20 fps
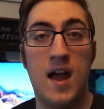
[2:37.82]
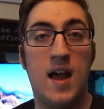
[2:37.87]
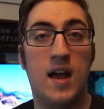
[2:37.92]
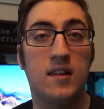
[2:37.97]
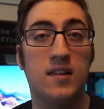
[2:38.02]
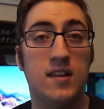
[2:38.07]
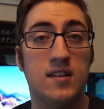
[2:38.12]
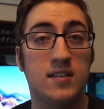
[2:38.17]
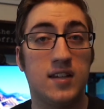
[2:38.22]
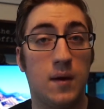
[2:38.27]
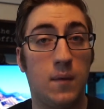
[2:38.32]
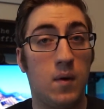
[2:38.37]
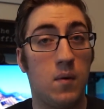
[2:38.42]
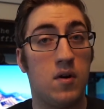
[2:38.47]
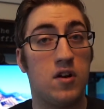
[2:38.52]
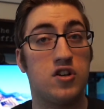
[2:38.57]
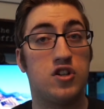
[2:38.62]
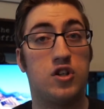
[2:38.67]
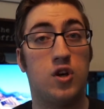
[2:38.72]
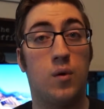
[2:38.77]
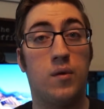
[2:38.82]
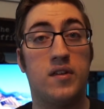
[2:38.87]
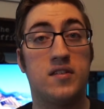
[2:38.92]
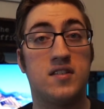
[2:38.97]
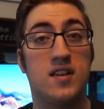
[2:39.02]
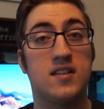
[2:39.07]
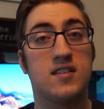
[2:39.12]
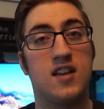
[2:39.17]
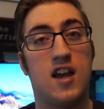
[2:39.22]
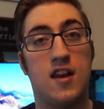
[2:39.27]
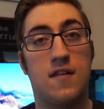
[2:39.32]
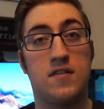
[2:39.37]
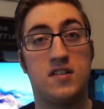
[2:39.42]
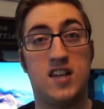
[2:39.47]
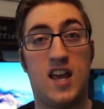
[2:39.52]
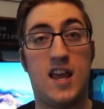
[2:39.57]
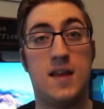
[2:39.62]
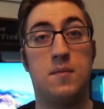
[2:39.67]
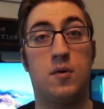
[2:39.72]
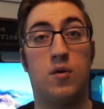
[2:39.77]
Let's say we wanna show this inside of a
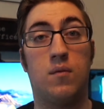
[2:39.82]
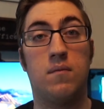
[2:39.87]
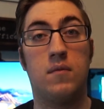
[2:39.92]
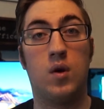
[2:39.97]
table.